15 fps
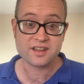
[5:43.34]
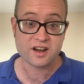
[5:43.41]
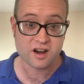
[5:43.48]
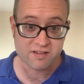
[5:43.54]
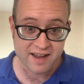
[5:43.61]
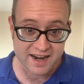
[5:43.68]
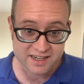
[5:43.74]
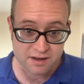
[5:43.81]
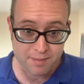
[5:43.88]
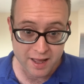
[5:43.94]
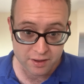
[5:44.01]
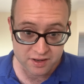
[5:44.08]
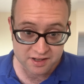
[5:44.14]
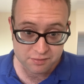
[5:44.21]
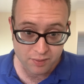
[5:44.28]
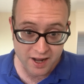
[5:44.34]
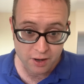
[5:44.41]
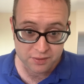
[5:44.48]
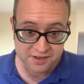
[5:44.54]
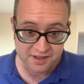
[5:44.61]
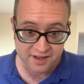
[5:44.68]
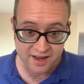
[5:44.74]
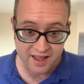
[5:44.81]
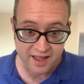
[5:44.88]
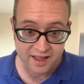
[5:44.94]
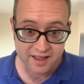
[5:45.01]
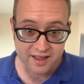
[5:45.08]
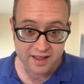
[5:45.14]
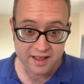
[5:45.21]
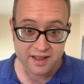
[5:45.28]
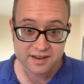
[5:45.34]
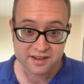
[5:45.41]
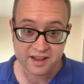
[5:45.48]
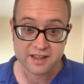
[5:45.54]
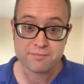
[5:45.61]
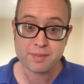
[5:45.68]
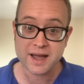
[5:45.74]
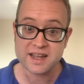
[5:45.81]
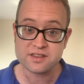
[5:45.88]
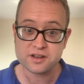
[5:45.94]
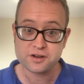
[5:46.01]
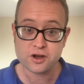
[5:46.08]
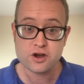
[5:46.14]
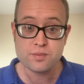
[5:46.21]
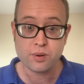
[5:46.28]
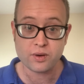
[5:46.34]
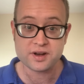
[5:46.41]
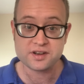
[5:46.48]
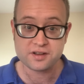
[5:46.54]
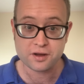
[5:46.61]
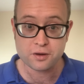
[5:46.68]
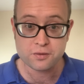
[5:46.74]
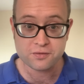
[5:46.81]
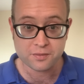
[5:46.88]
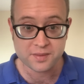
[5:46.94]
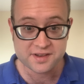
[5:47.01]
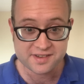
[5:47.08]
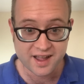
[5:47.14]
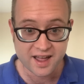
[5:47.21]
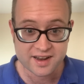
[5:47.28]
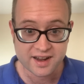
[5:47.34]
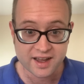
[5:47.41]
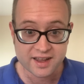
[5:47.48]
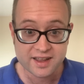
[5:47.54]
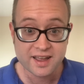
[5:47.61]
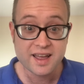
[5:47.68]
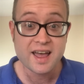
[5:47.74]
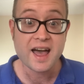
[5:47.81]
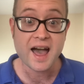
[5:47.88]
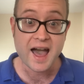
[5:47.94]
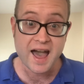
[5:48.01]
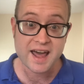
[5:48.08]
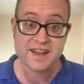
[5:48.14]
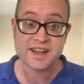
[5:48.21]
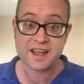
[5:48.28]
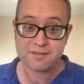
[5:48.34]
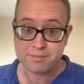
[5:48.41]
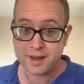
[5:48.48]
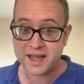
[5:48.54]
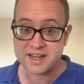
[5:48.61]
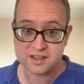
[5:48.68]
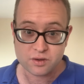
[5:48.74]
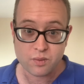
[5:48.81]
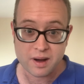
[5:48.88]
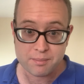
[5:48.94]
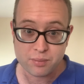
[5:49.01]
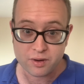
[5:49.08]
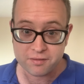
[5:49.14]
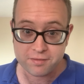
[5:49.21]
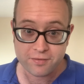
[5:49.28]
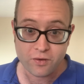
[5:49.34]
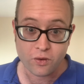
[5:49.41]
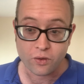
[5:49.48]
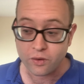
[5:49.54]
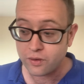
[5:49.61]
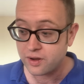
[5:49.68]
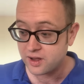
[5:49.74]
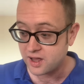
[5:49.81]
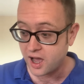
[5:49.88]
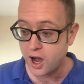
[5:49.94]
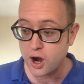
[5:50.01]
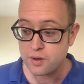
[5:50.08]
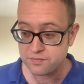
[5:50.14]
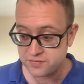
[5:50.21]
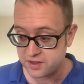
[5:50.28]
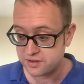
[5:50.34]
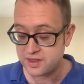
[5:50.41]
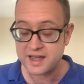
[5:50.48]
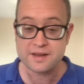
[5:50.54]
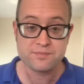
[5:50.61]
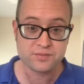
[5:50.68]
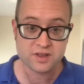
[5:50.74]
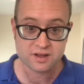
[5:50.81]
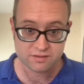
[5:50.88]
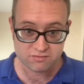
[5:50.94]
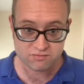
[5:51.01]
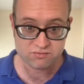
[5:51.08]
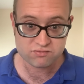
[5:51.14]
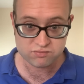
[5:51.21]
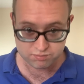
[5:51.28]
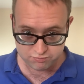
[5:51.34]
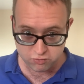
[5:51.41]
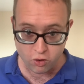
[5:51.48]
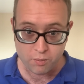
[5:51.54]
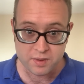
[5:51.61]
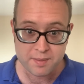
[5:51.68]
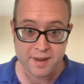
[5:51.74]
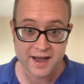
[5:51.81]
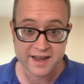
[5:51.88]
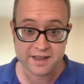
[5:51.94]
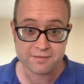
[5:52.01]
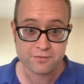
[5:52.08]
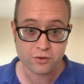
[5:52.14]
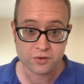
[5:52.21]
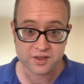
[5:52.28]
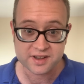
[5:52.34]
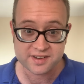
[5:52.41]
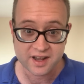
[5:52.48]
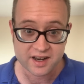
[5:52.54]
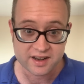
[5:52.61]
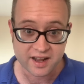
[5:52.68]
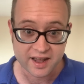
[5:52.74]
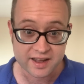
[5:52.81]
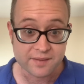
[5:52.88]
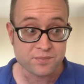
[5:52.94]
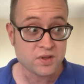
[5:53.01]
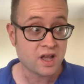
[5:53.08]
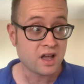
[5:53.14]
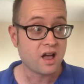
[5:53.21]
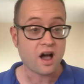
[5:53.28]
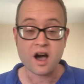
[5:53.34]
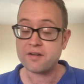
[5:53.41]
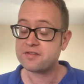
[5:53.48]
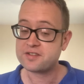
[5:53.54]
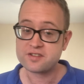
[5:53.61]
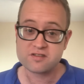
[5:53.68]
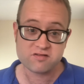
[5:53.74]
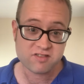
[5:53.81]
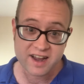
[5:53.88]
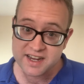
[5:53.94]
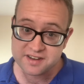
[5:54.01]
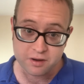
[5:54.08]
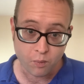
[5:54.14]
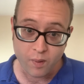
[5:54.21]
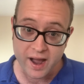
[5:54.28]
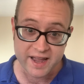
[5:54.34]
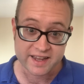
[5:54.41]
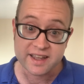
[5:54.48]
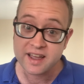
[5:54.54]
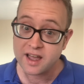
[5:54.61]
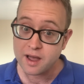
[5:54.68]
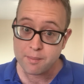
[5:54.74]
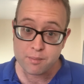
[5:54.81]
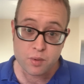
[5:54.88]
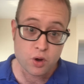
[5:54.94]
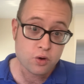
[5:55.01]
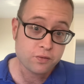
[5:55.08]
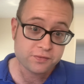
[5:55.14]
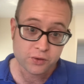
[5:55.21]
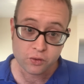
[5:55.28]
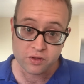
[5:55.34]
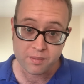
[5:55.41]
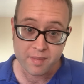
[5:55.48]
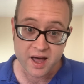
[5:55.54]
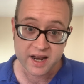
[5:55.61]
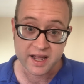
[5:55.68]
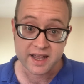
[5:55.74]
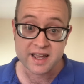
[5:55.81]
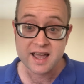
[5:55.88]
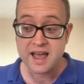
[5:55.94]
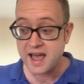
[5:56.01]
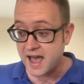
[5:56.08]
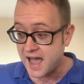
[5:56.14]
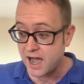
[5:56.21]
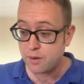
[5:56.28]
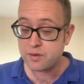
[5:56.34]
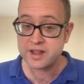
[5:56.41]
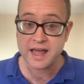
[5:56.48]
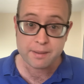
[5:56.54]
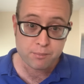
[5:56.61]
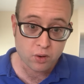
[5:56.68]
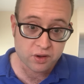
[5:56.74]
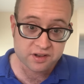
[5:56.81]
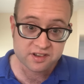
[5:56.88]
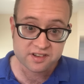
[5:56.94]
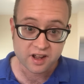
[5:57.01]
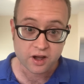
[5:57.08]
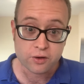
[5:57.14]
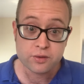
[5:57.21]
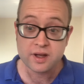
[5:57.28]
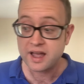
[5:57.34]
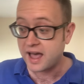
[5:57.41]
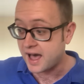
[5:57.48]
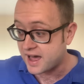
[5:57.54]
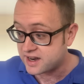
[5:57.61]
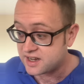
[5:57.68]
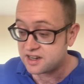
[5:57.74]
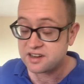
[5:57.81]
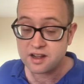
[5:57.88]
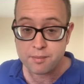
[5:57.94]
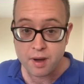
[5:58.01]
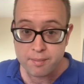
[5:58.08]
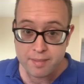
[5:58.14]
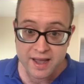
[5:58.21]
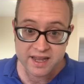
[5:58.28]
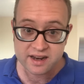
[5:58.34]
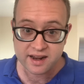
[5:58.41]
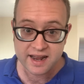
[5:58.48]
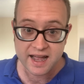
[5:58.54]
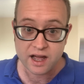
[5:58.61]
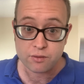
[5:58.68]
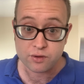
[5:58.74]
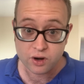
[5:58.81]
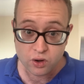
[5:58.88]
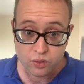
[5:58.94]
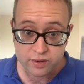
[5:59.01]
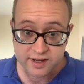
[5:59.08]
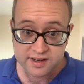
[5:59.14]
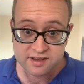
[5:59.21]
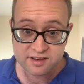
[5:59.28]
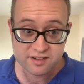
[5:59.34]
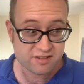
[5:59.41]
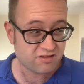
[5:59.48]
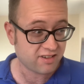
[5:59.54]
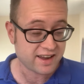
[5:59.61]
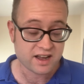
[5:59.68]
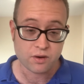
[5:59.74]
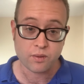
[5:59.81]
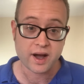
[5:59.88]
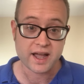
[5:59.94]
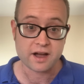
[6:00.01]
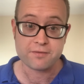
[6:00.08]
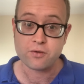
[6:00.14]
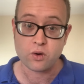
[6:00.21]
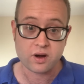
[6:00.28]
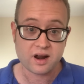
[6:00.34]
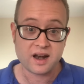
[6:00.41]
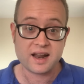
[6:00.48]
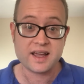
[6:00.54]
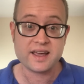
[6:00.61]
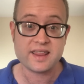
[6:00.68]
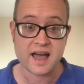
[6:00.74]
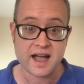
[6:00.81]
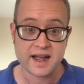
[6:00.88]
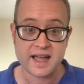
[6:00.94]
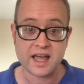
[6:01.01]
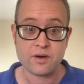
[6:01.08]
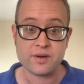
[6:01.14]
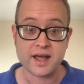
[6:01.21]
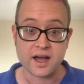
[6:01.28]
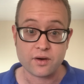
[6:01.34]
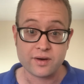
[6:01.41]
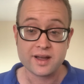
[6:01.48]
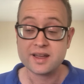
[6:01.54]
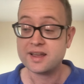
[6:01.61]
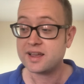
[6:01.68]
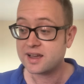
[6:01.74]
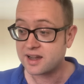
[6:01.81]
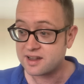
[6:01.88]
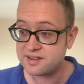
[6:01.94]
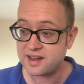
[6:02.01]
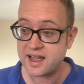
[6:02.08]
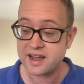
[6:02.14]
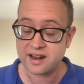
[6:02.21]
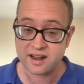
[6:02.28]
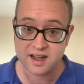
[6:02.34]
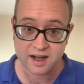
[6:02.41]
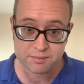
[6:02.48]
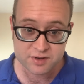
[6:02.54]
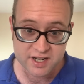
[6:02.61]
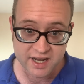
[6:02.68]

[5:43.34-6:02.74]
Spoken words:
the correct amount as well is in there. So they've paid the 2.2 from the Saturday and they've paid the 1.4 that they brought me back in for on the Sunday. I've straight away moved all the money out of that Monzo and into my main account, Lloyd's, straight away. I thought, clear that account out because they're going to come